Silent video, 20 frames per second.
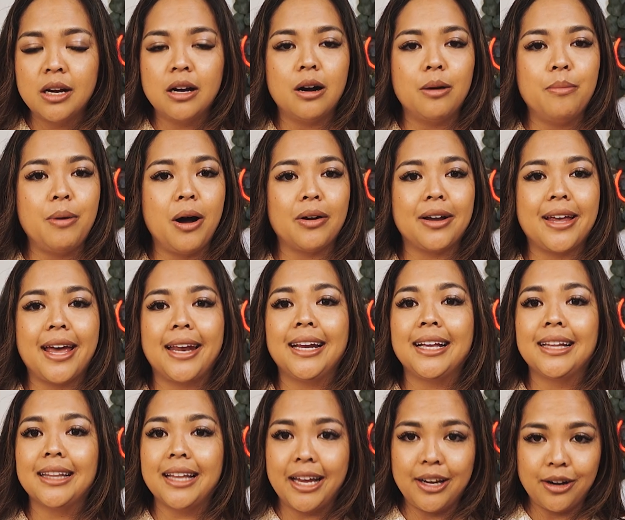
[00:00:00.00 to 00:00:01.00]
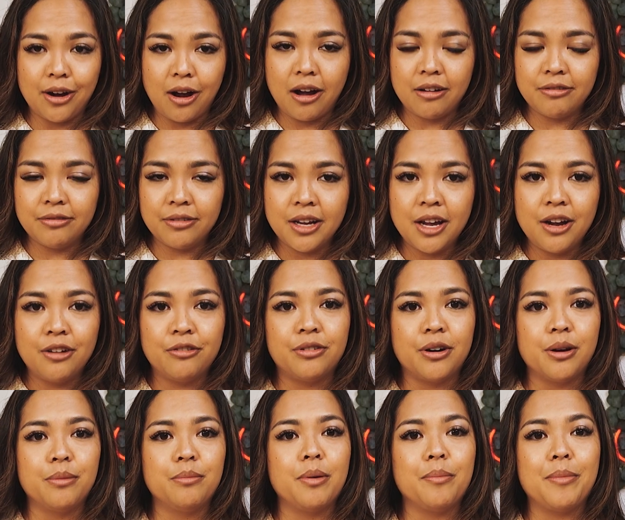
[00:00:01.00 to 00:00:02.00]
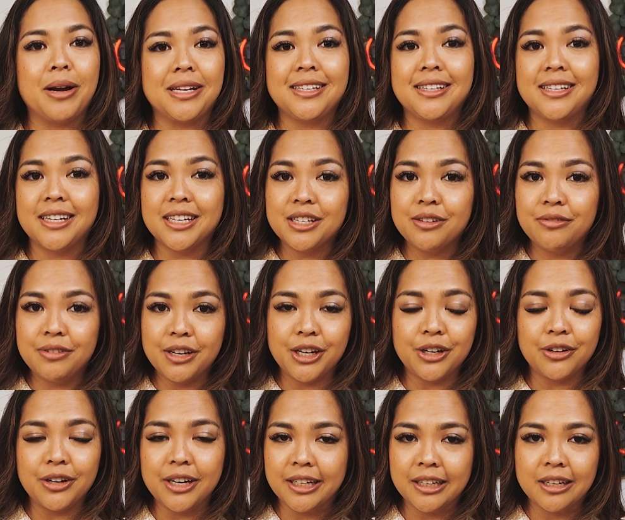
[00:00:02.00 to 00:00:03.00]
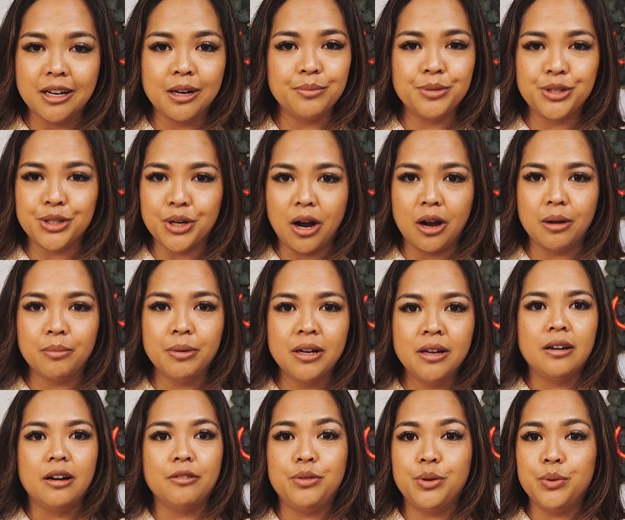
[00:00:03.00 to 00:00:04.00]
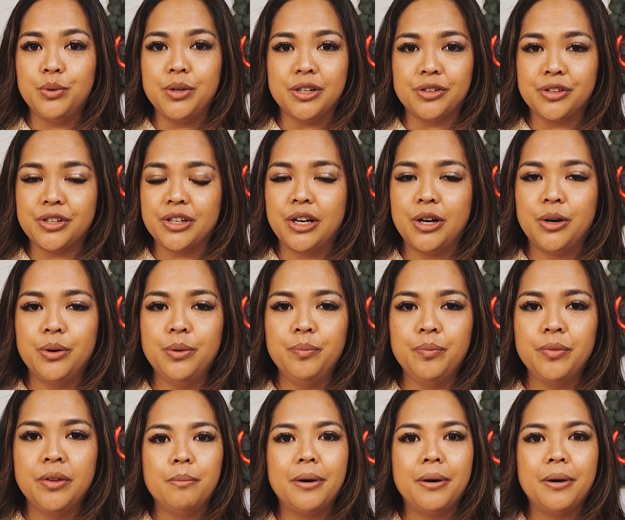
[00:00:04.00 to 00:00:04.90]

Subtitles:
about getting laid off from my 6-figure income job a few years ago.